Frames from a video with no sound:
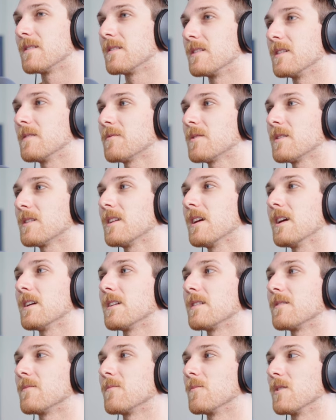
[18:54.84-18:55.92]
Definitely
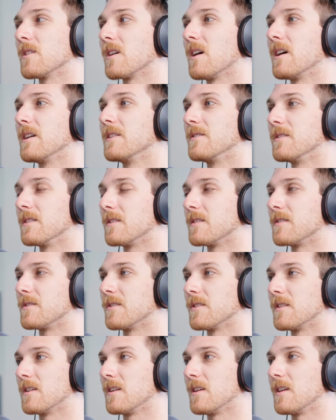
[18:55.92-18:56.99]
not with Hudson's
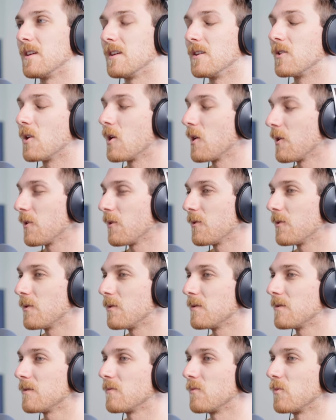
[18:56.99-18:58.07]
ego
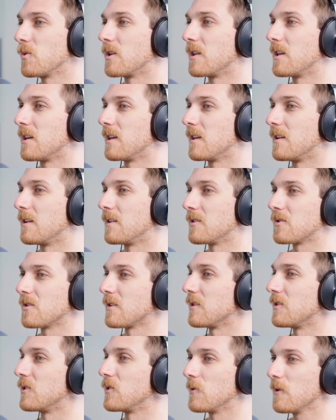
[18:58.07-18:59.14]
would he
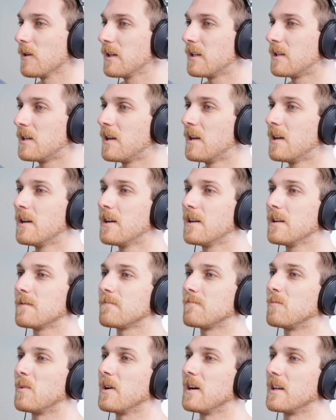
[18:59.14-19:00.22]
initially do it.
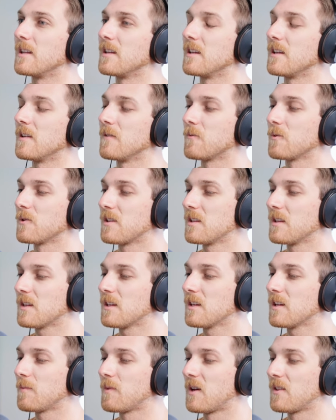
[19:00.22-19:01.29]
But if we're
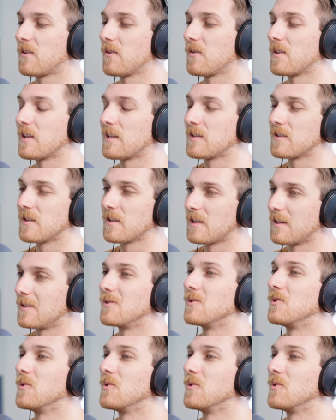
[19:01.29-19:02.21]
thinking about the things that he's